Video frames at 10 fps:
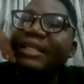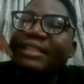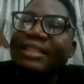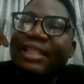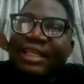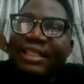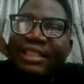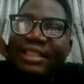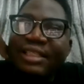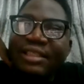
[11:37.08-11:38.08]

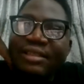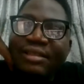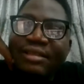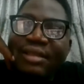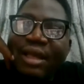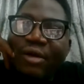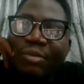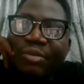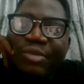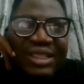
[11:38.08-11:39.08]
stage startup,
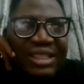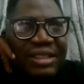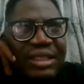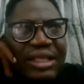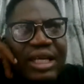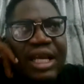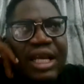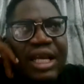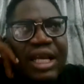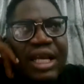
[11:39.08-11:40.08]
is it?
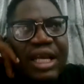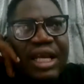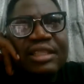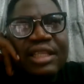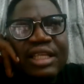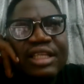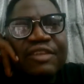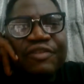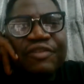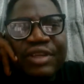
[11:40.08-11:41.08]
Early stage
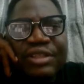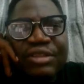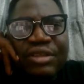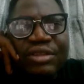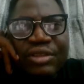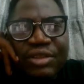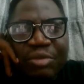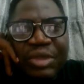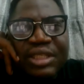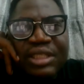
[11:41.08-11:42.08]
investor
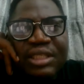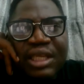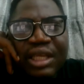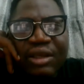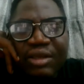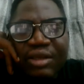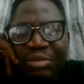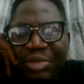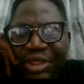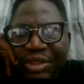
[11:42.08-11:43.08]
summit Lagos
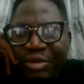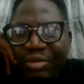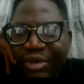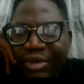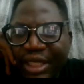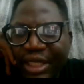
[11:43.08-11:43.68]
meetup, right?